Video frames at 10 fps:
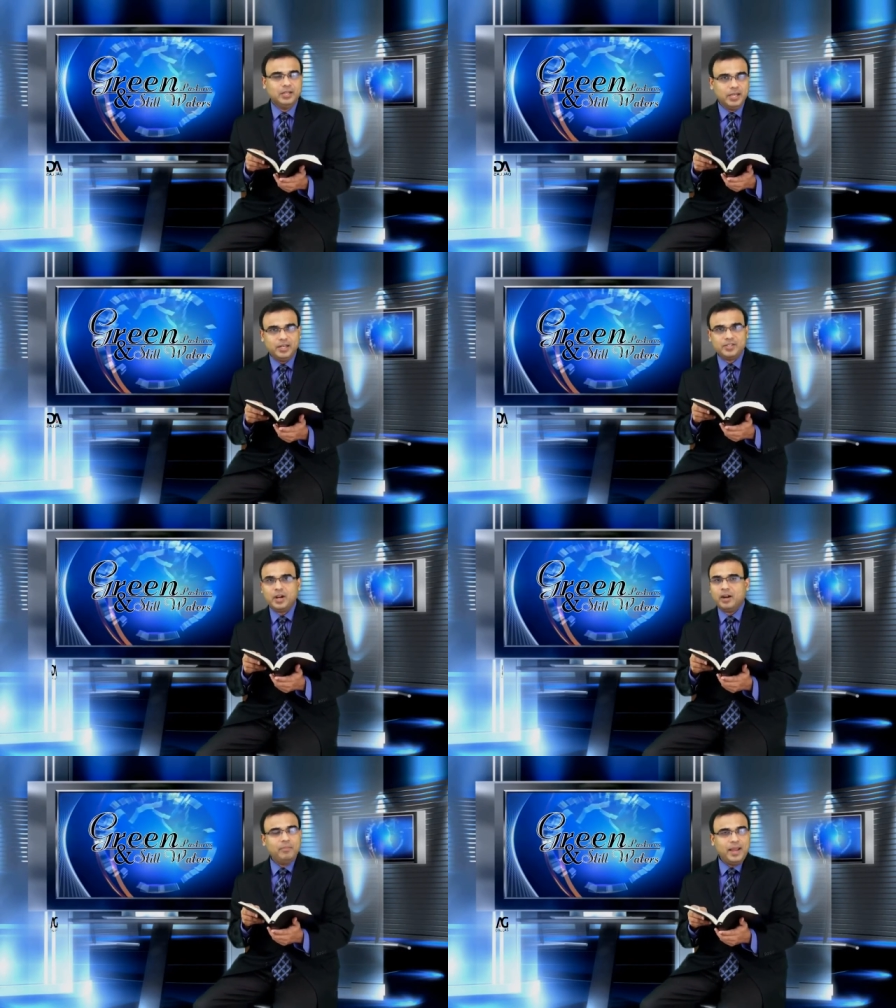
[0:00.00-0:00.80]
It is
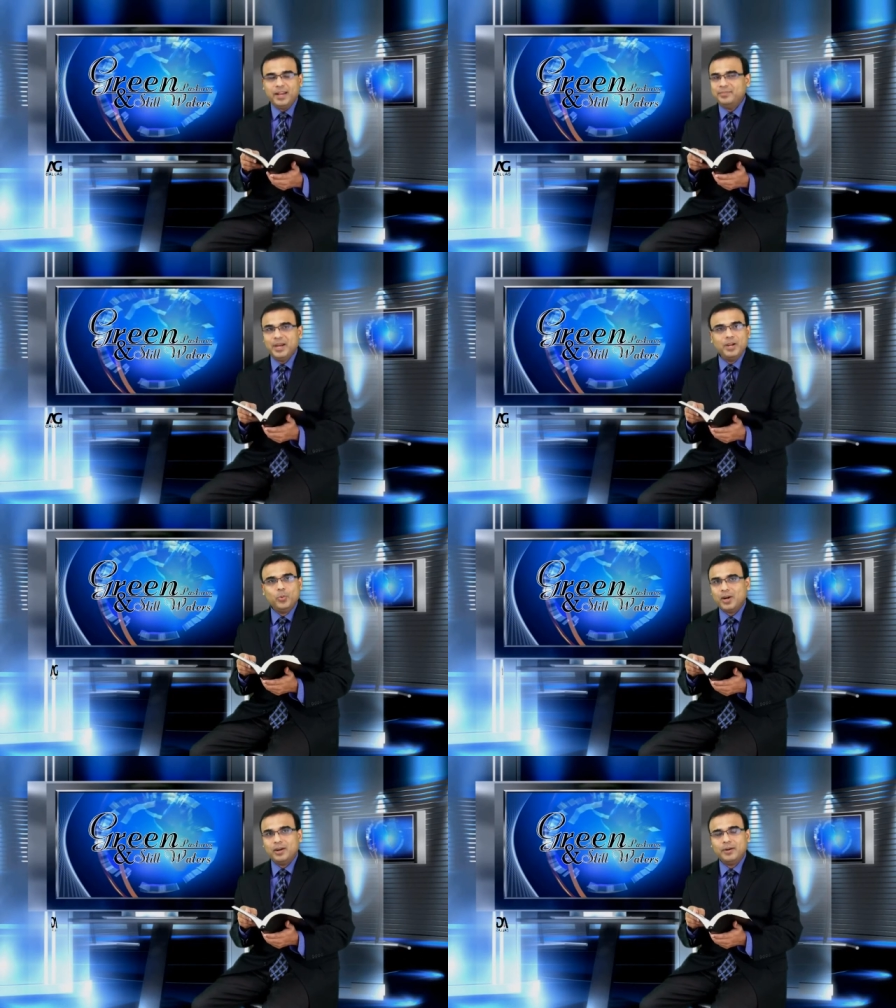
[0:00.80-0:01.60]
not a man made
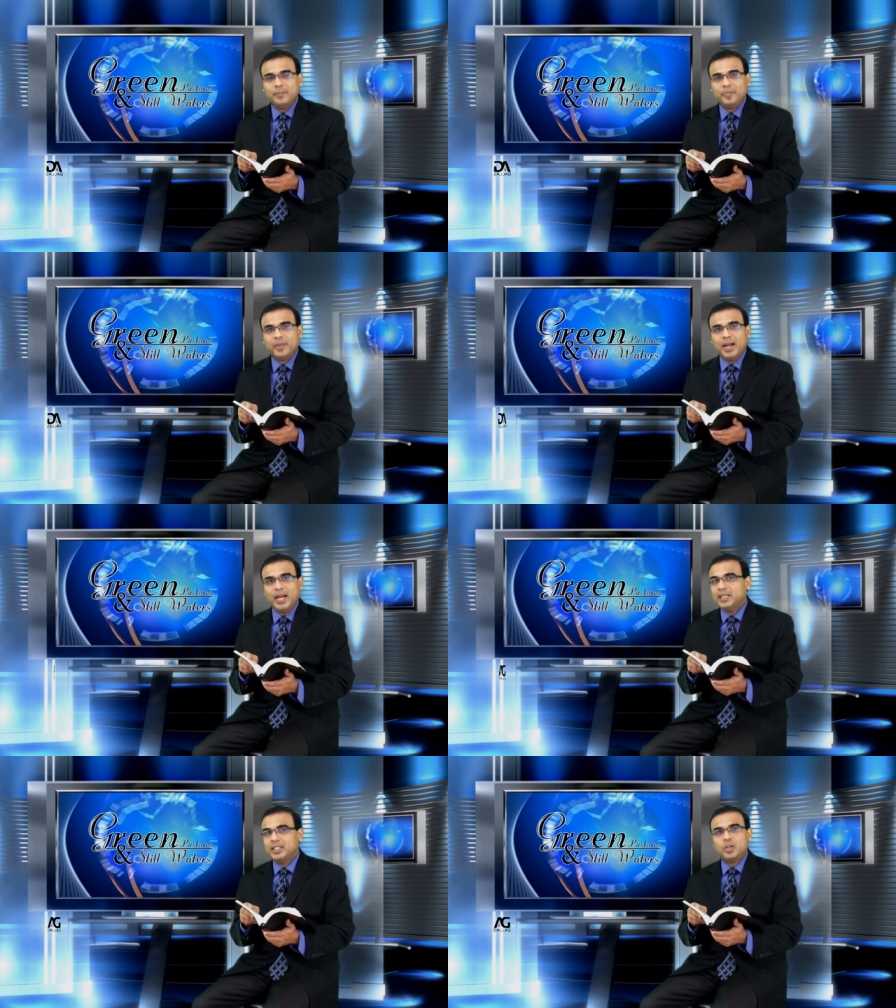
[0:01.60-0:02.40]
one,
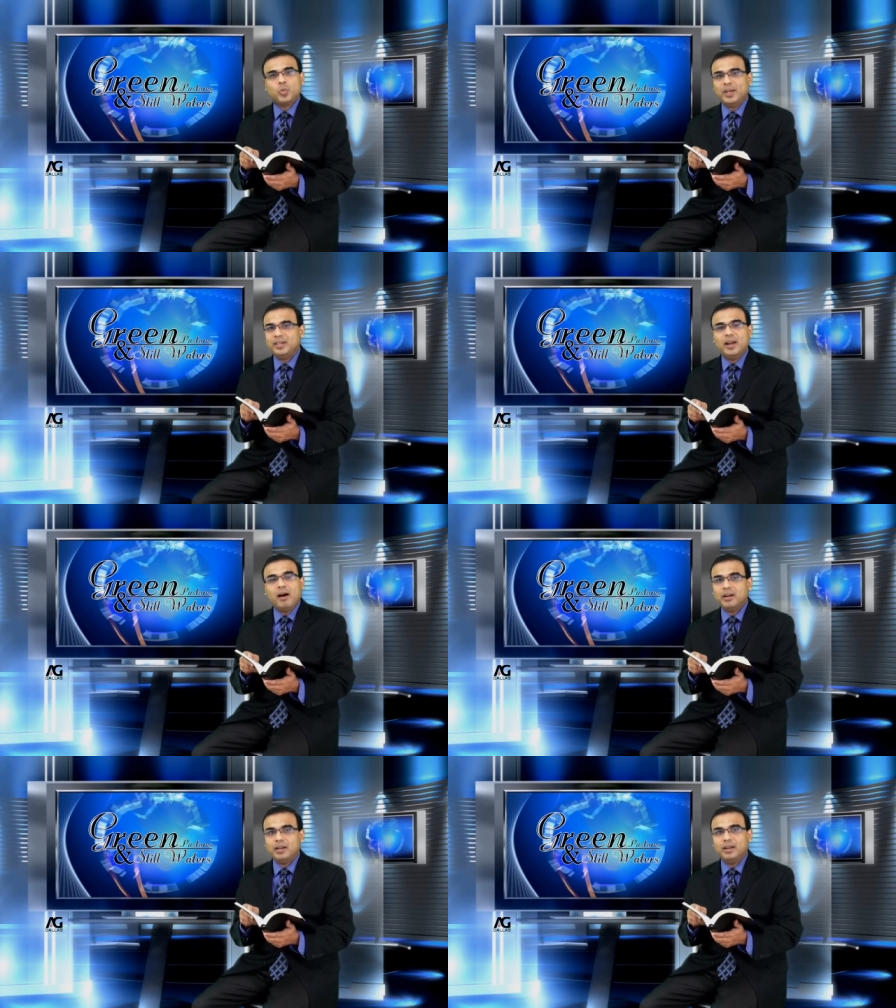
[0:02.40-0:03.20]
and it will
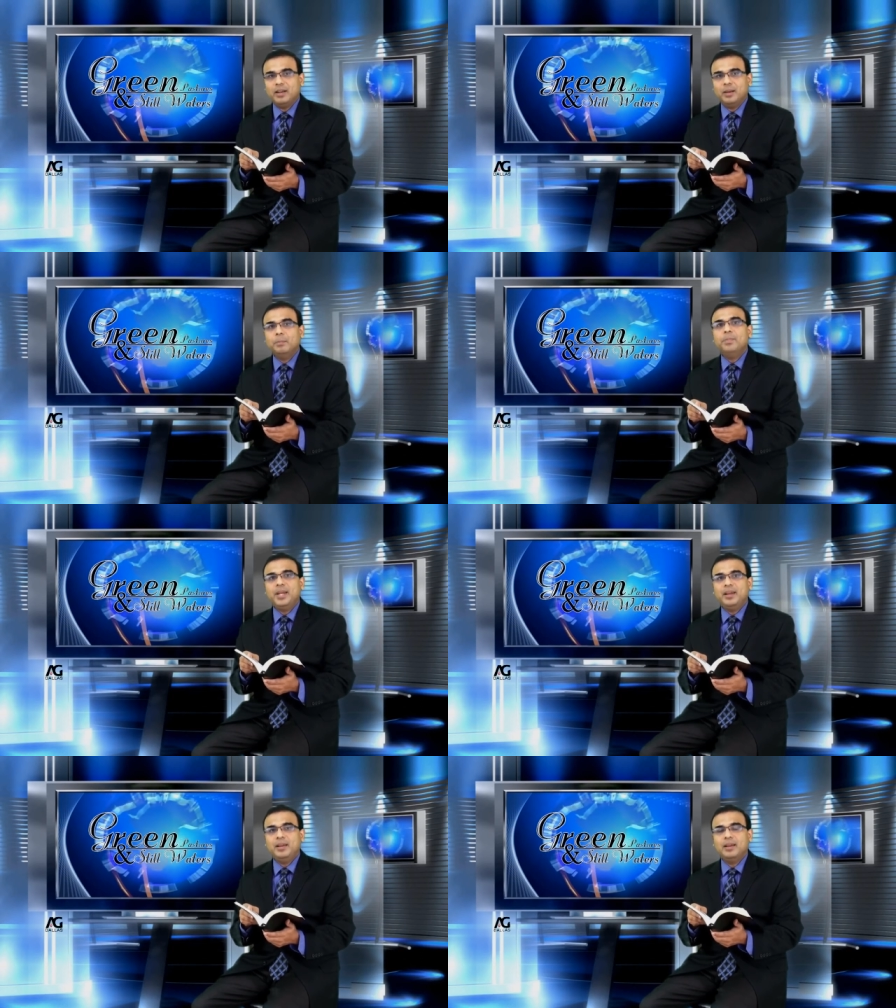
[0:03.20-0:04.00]
not
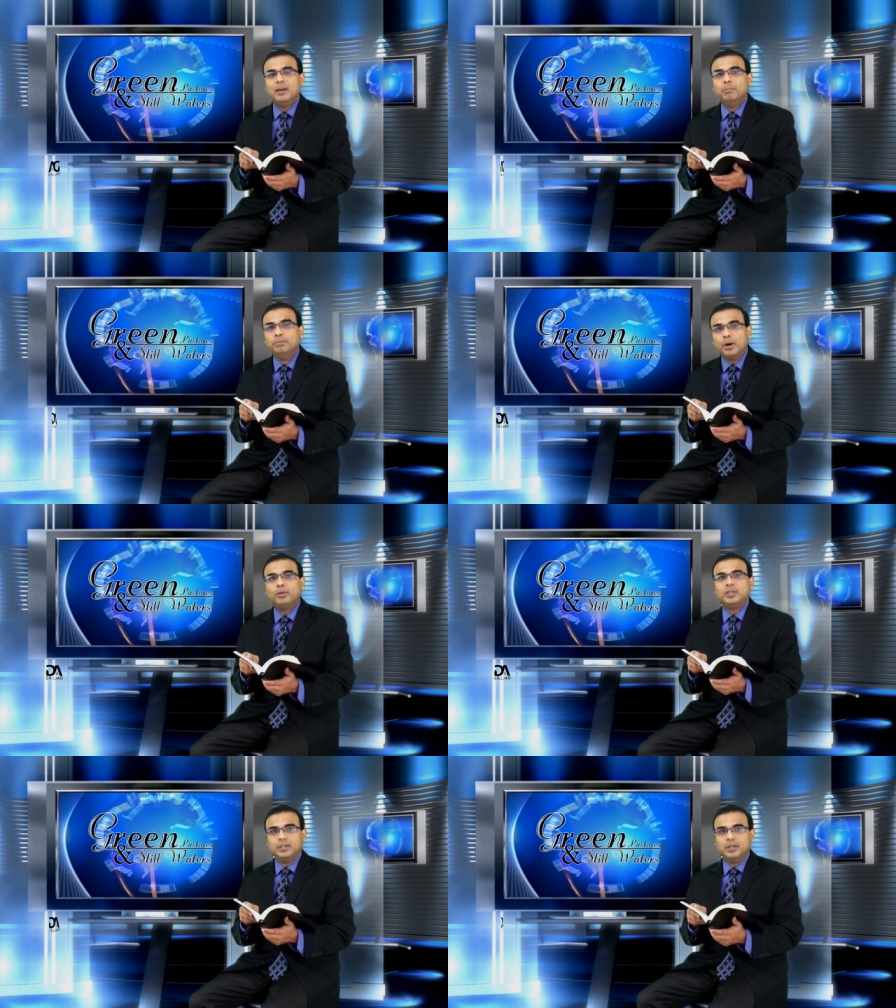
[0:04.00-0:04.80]
be
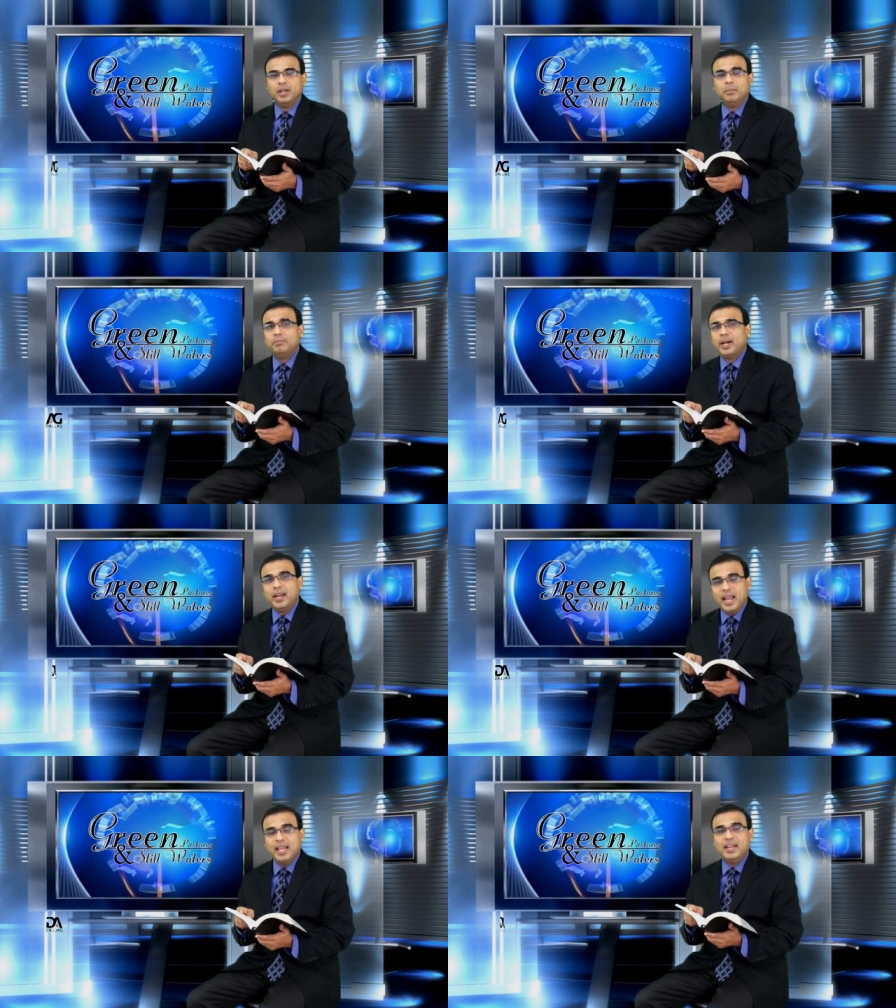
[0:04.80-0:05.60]
broken by
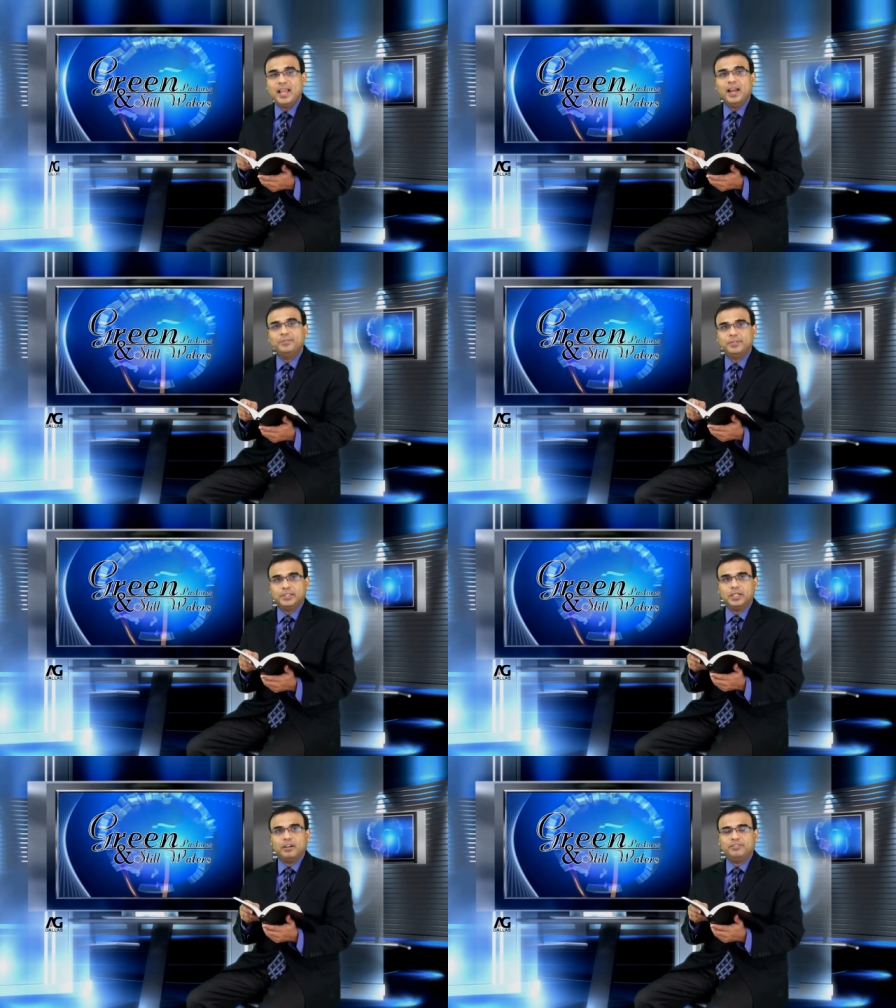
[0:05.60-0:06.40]
any
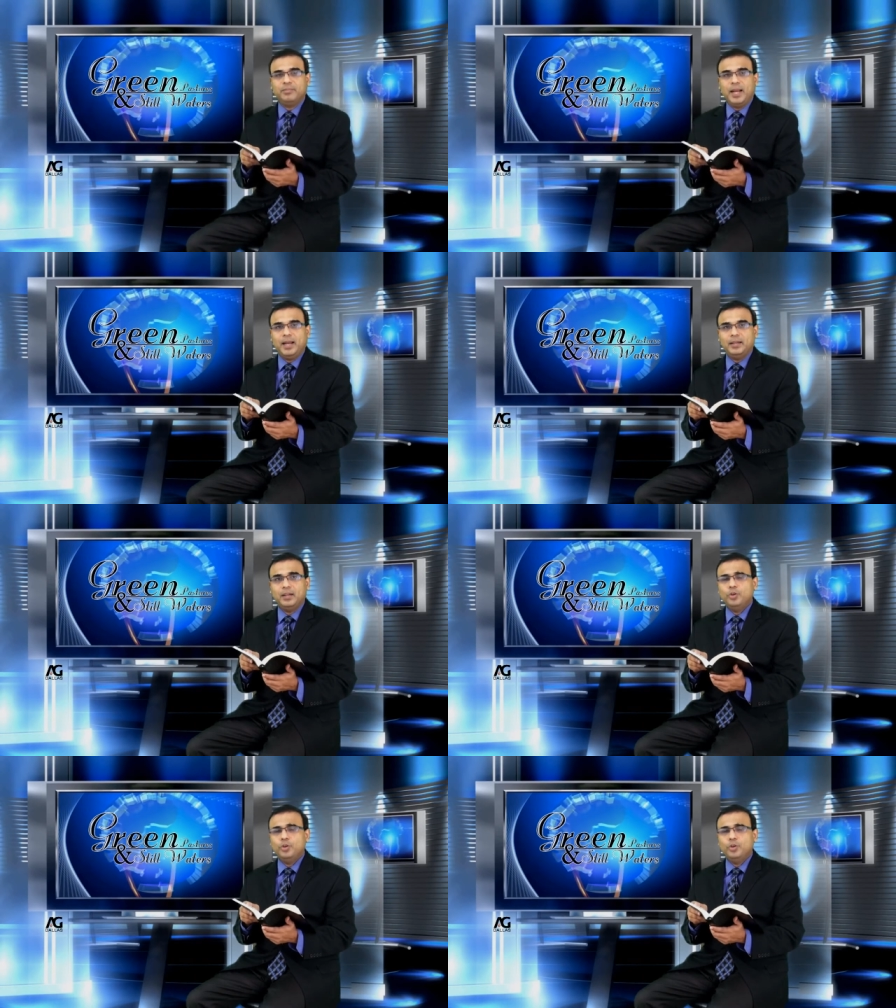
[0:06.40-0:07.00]
effort of man.